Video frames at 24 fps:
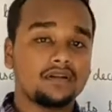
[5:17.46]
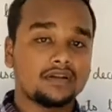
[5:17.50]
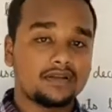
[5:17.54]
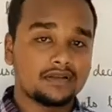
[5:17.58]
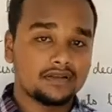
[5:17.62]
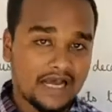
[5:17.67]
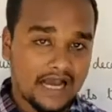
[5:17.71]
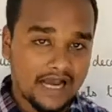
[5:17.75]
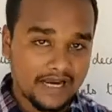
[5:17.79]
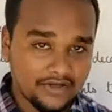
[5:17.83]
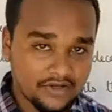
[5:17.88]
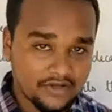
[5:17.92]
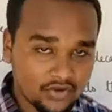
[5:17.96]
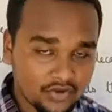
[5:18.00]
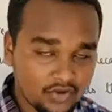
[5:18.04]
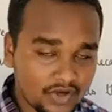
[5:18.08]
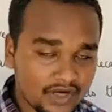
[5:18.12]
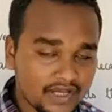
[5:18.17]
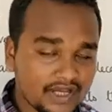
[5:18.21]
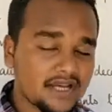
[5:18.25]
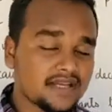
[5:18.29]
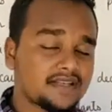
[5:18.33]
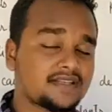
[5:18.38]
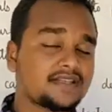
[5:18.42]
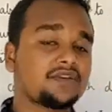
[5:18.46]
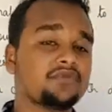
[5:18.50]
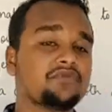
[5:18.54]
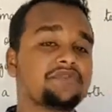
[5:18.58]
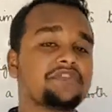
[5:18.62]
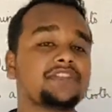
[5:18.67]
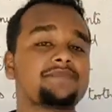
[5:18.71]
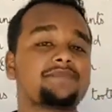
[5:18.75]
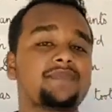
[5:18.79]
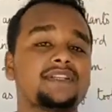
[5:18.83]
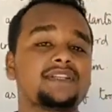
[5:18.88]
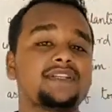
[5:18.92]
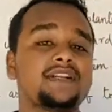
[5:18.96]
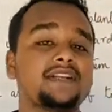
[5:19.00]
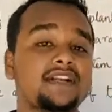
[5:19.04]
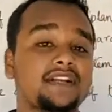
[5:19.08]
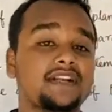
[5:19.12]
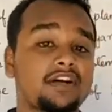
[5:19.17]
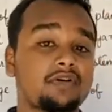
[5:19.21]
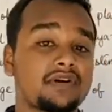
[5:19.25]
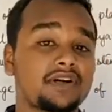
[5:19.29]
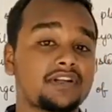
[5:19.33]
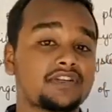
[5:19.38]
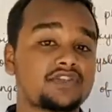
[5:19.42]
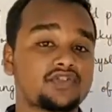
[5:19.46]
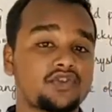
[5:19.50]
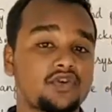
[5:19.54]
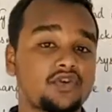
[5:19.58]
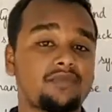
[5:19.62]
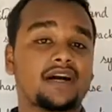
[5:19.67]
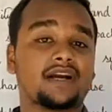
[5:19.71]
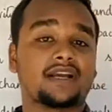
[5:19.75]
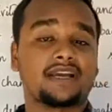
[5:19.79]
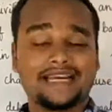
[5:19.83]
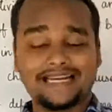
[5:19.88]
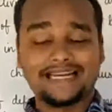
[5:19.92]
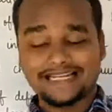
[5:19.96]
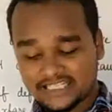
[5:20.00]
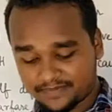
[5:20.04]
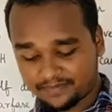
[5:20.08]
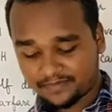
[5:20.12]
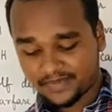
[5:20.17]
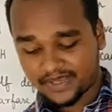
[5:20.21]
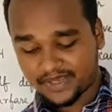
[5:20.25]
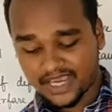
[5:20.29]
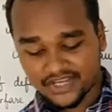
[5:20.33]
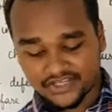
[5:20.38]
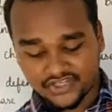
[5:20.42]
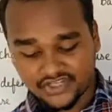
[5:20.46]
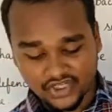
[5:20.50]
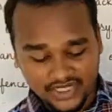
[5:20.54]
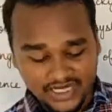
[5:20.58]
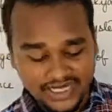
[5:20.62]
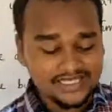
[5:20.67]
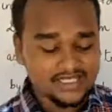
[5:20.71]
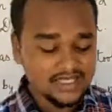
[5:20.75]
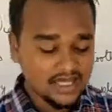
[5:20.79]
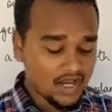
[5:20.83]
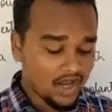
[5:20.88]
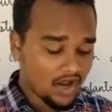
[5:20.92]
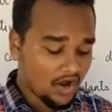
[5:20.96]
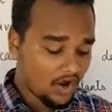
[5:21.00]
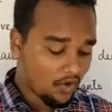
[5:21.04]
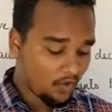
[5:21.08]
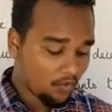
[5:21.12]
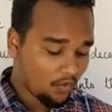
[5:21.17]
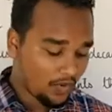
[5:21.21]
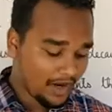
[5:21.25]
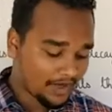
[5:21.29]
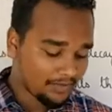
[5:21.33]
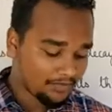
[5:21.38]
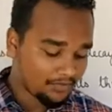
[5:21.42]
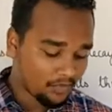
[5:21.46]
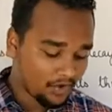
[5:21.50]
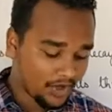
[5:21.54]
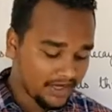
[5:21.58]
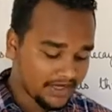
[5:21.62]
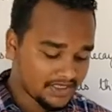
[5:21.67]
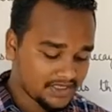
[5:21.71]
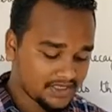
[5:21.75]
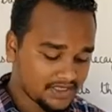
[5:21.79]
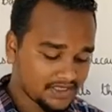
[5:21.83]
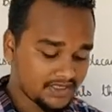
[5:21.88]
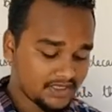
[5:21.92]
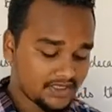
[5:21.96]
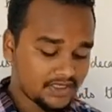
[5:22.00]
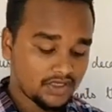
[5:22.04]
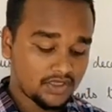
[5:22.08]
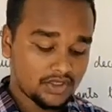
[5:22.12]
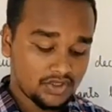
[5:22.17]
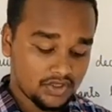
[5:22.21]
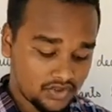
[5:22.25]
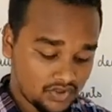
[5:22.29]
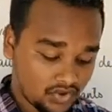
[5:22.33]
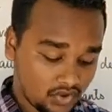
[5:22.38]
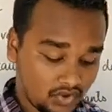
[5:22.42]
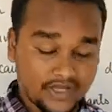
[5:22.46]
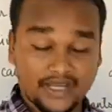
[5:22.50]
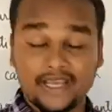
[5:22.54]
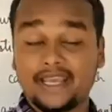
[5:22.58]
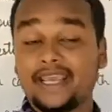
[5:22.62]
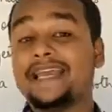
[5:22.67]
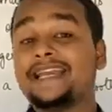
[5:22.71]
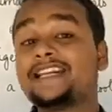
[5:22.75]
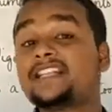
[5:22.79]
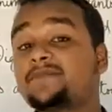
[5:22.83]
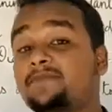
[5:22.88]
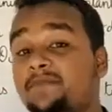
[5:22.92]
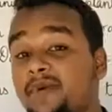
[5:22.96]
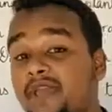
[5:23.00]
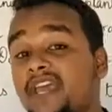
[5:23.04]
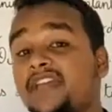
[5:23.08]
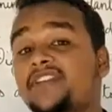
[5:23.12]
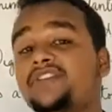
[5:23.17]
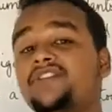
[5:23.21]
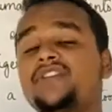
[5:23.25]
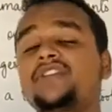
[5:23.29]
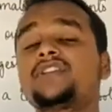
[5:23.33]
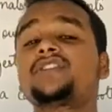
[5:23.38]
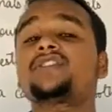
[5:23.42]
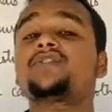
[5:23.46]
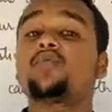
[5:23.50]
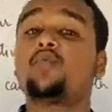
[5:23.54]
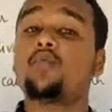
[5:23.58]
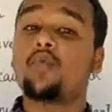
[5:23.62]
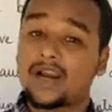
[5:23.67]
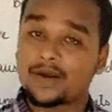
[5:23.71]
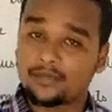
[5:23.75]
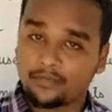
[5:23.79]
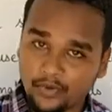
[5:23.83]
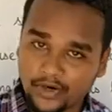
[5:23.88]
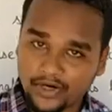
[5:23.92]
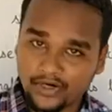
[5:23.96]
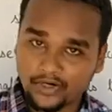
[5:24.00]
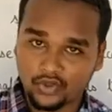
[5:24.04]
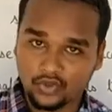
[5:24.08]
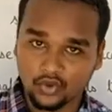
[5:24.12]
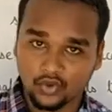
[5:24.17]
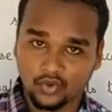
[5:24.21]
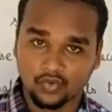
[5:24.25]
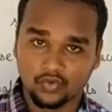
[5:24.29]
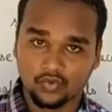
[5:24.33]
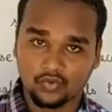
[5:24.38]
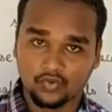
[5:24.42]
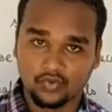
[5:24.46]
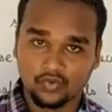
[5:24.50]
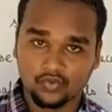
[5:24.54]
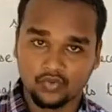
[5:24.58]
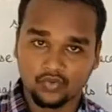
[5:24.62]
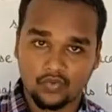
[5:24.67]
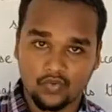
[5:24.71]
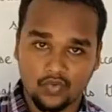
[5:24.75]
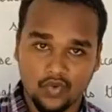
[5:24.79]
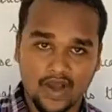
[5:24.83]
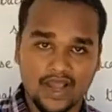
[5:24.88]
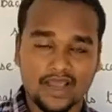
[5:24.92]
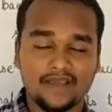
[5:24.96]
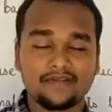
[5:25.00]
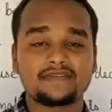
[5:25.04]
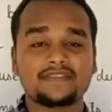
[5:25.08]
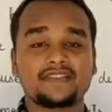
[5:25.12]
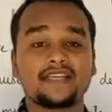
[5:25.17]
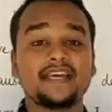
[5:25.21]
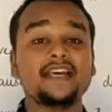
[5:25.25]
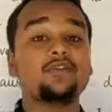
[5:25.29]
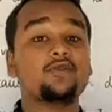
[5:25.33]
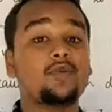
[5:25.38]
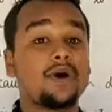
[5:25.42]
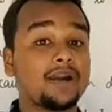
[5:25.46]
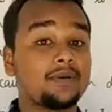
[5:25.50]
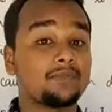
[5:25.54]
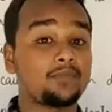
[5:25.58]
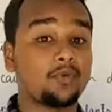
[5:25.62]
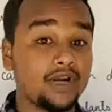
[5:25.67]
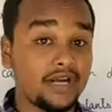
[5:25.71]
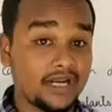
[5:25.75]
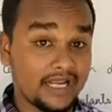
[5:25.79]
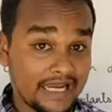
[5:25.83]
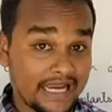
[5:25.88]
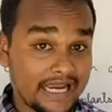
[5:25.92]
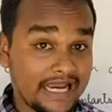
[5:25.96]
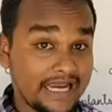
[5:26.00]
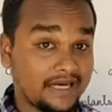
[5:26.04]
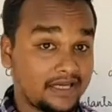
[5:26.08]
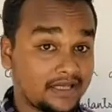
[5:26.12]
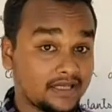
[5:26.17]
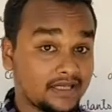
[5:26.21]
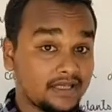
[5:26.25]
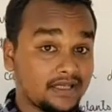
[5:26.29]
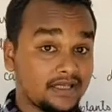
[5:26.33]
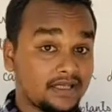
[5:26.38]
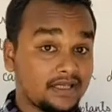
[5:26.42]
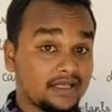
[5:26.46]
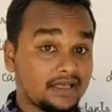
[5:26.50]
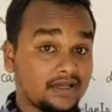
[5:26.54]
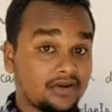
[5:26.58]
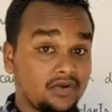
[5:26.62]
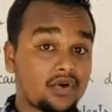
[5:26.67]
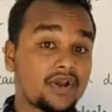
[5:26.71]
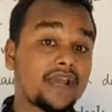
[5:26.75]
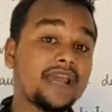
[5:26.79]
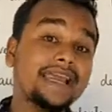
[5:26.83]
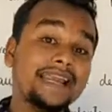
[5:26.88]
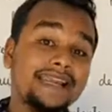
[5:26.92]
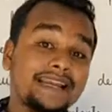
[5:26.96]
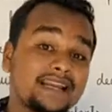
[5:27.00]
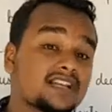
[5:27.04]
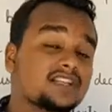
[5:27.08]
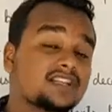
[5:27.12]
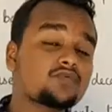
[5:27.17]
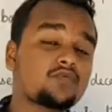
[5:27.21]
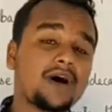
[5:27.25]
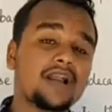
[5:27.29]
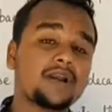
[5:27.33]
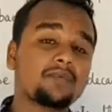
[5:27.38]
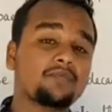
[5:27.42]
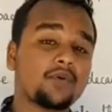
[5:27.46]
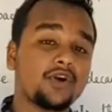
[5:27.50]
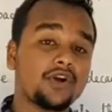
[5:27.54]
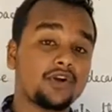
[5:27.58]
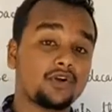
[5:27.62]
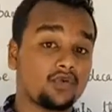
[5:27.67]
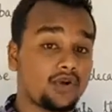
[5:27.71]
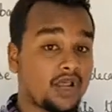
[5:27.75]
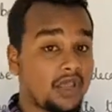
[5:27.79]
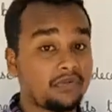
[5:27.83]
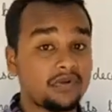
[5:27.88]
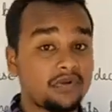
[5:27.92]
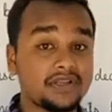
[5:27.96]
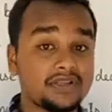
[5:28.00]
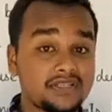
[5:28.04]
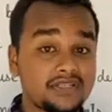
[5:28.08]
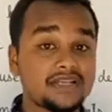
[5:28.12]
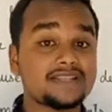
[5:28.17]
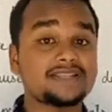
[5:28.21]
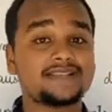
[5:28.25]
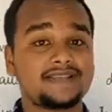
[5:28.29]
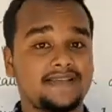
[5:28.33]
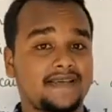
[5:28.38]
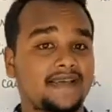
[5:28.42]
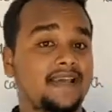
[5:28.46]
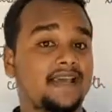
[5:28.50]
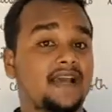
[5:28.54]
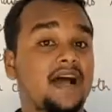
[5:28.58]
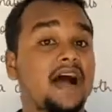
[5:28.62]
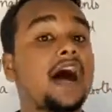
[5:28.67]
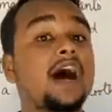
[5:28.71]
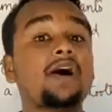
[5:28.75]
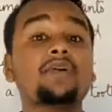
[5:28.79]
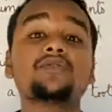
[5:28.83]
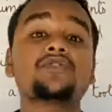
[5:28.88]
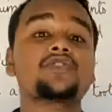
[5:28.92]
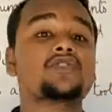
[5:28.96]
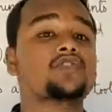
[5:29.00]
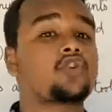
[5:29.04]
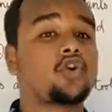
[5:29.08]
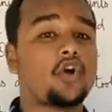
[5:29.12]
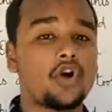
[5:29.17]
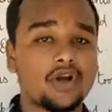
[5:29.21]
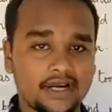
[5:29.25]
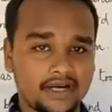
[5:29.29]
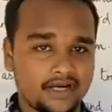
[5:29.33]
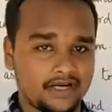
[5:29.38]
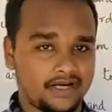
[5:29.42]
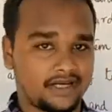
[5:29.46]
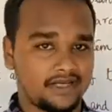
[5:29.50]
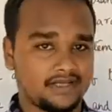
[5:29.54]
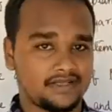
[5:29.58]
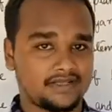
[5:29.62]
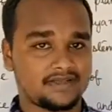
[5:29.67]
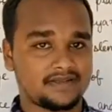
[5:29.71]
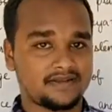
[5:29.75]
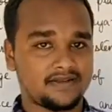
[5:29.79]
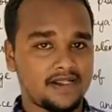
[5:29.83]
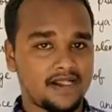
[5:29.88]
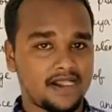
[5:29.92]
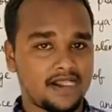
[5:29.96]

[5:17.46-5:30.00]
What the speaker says: the hydrochloric acid which is present in our stomach, its pH is its pH is 1.2. I have said 1.8. Okay, it is 1.2. Now you can just see how strong it is.